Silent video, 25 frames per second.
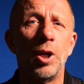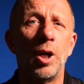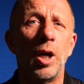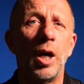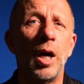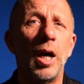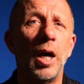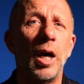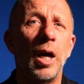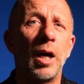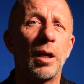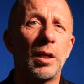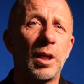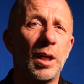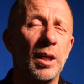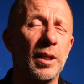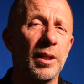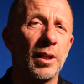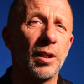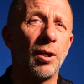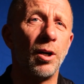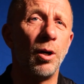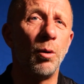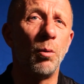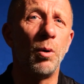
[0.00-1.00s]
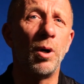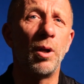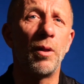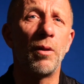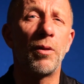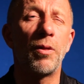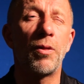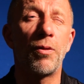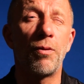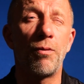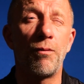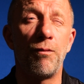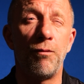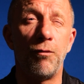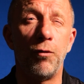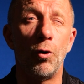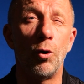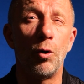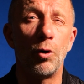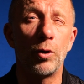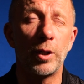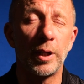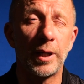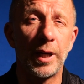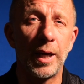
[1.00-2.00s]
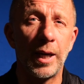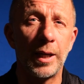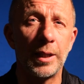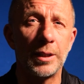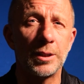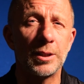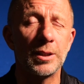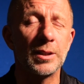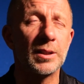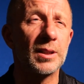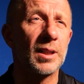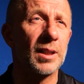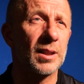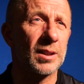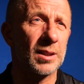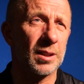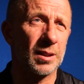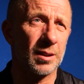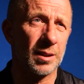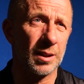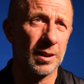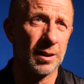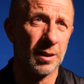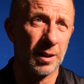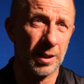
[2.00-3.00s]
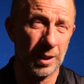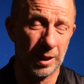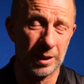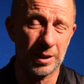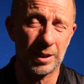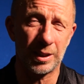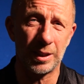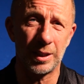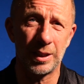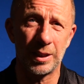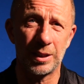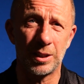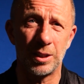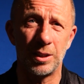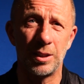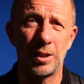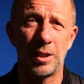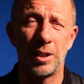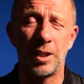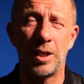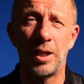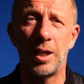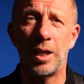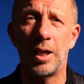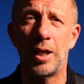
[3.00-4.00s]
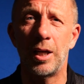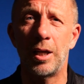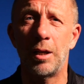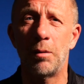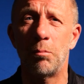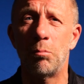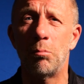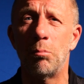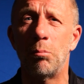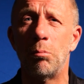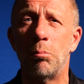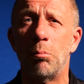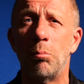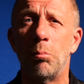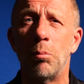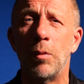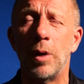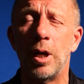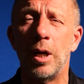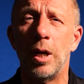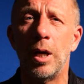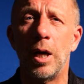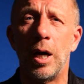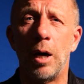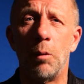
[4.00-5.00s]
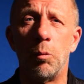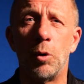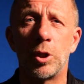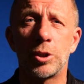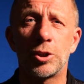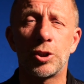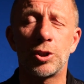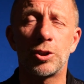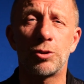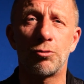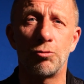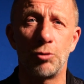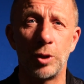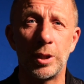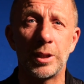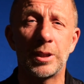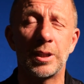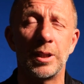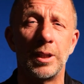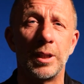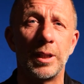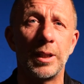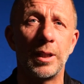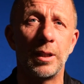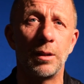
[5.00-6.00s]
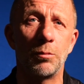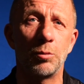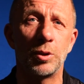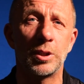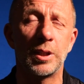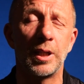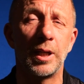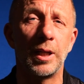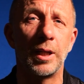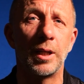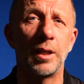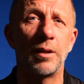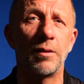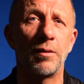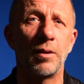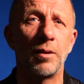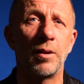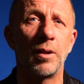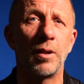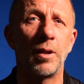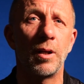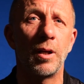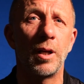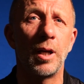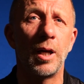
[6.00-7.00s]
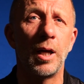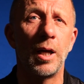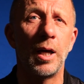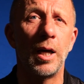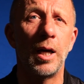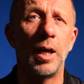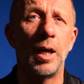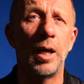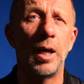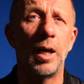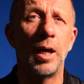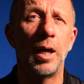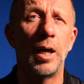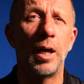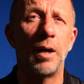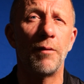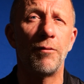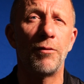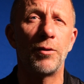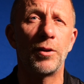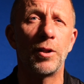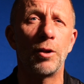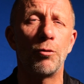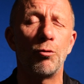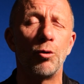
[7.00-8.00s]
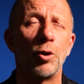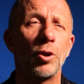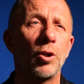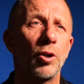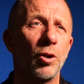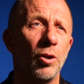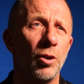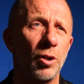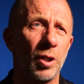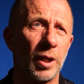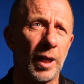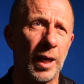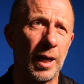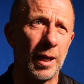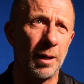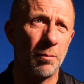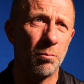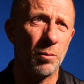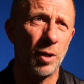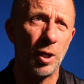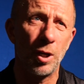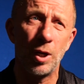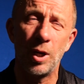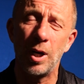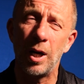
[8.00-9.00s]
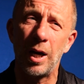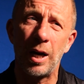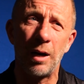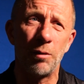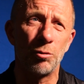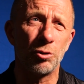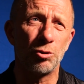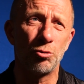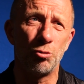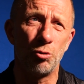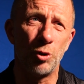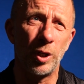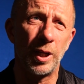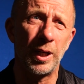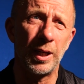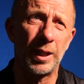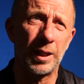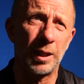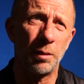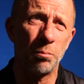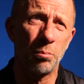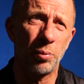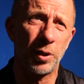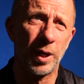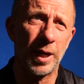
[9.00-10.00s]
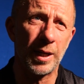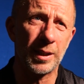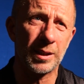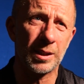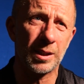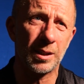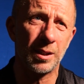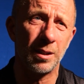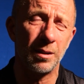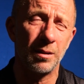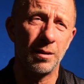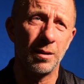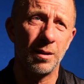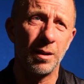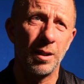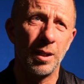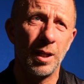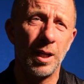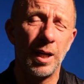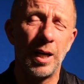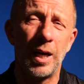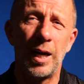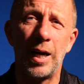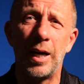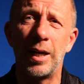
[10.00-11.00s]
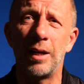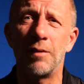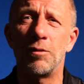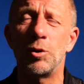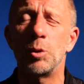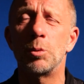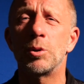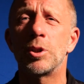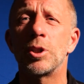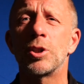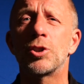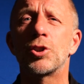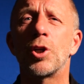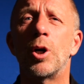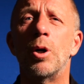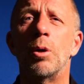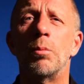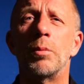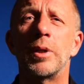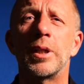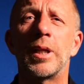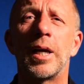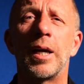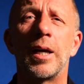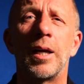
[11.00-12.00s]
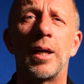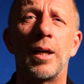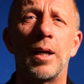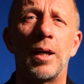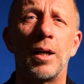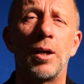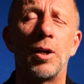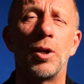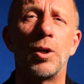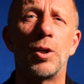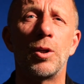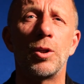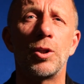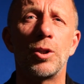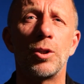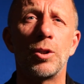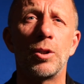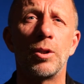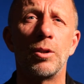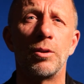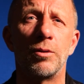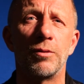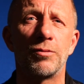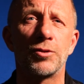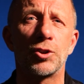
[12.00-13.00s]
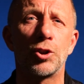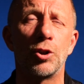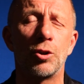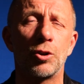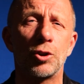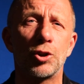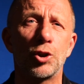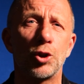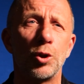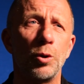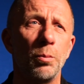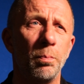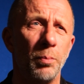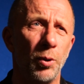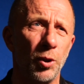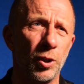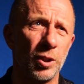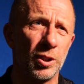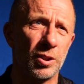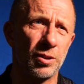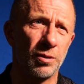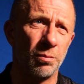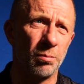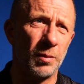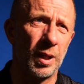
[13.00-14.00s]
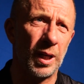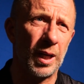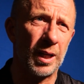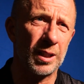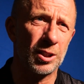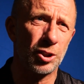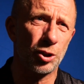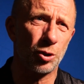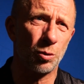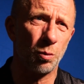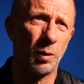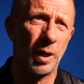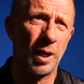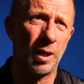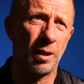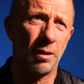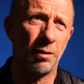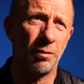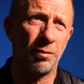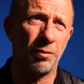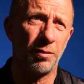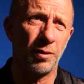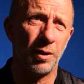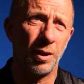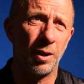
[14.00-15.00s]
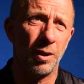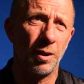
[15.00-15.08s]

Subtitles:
Clitheroe on 4 occasions this season. I watched recently. I was here for the Runcorn game. I was really impressed. And if you would have told me that they'd have took 2 points from the last 12,